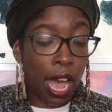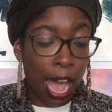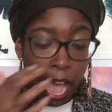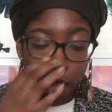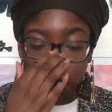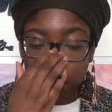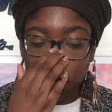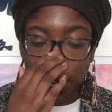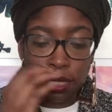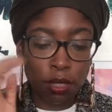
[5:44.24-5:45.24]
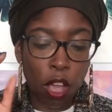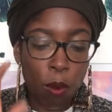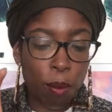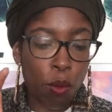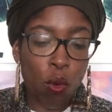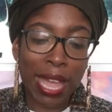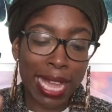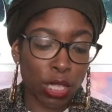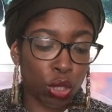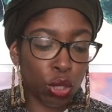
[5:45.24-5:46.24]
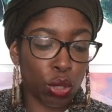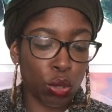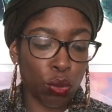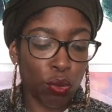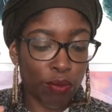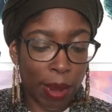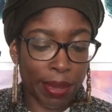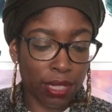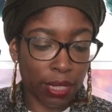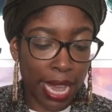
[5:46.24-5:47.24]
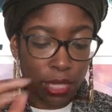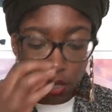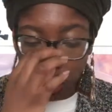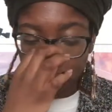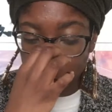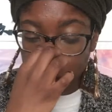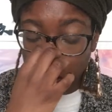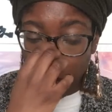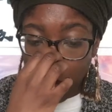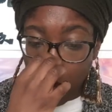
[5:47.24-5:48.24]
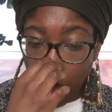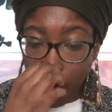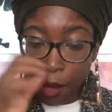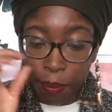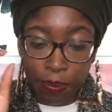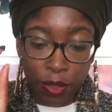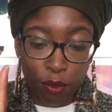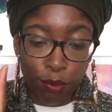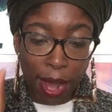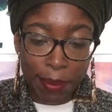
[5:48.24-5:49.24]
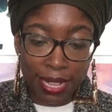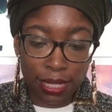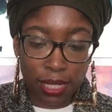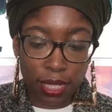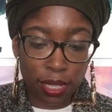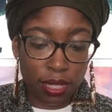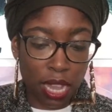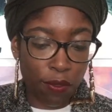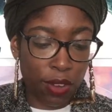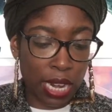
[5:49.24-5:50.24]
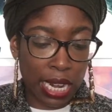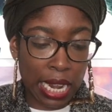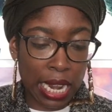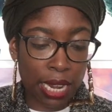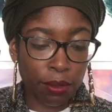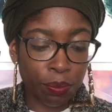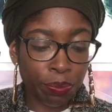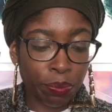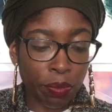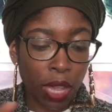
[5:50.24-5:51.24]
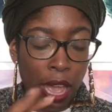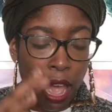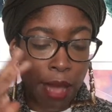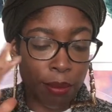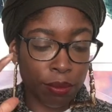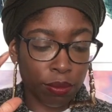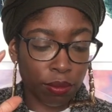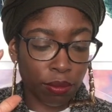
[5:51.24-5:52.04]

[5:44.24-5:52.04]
So let's go more into rabbits. Okay, so rabbits definitely they're